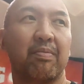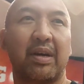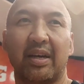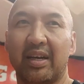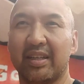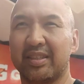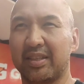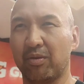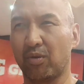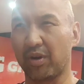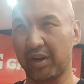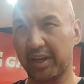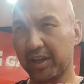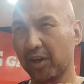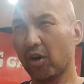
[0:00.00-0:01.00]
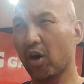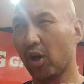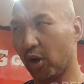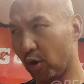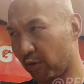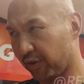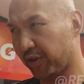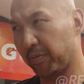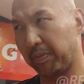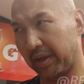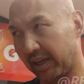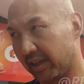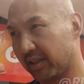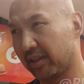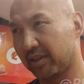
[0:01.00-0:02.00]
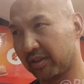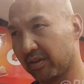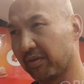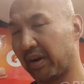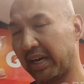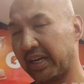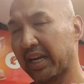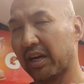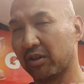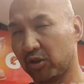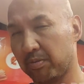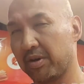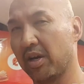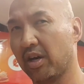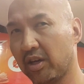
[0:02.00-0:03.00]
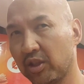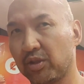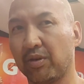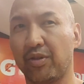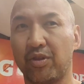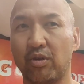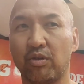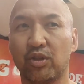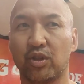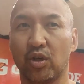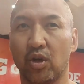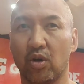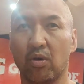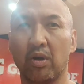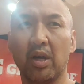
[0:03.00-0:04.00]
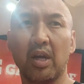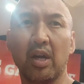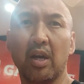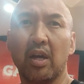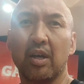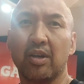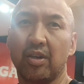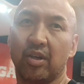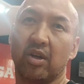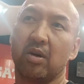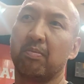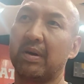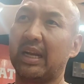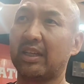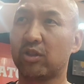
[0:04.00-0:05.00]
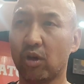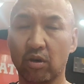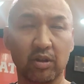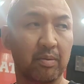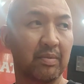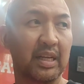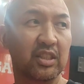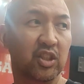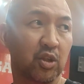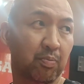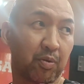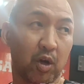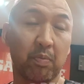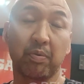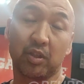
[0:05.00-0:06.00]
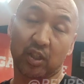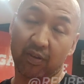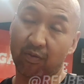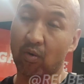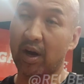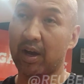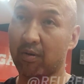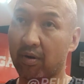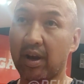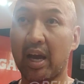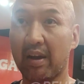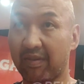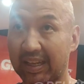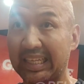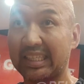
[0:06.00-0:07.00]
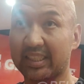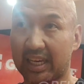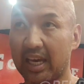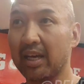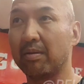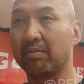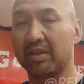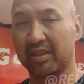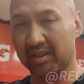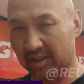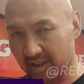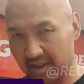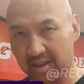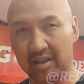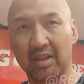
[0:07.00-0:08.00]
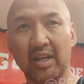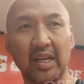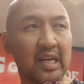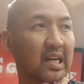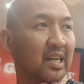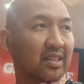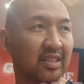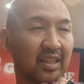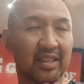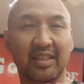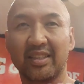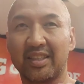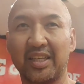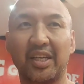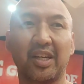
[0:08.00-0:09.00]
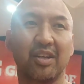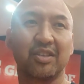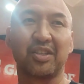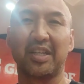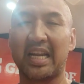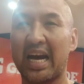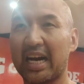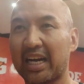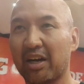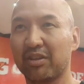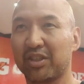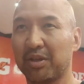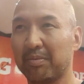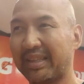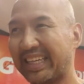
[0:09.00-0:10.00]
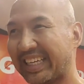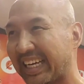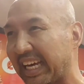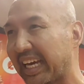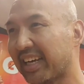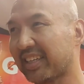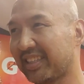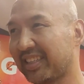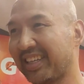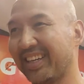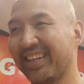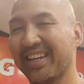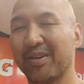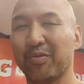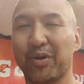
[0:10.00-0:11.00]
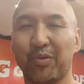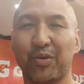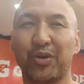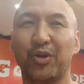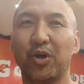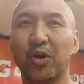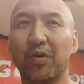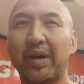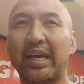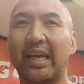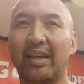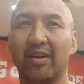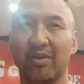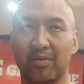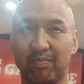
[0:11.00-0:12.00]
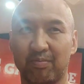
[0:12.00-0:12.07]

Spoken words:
It's we're a little all over the place right now, to be honest with you. So, but I told them that's the purpose of why we're having these games is to knock out some of the kinks in what we're doing, and